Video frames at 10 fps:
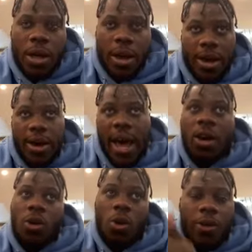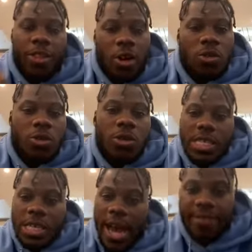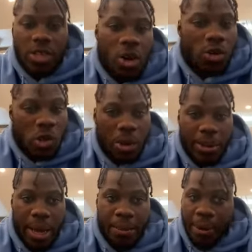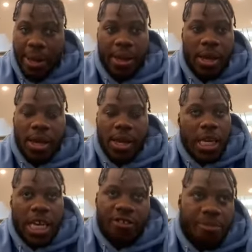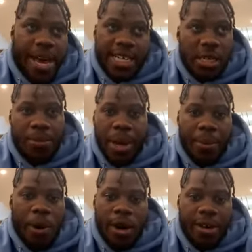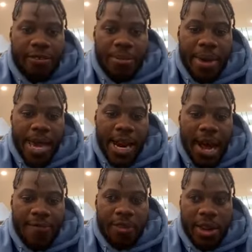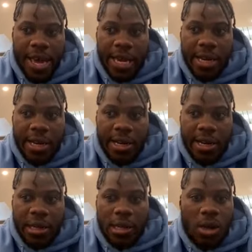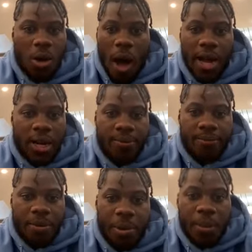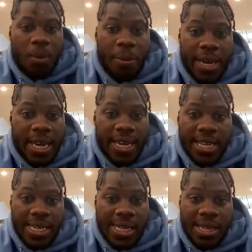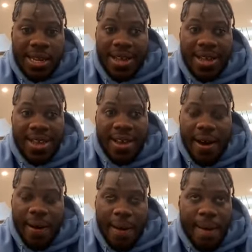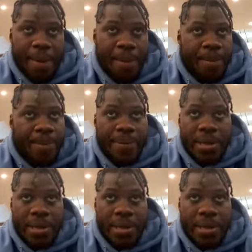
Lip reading: I don't know what they're gonna do this year. I haven't talked to them yet, but giving back is a big part of it, man. I feel like I come from humble beginnings, and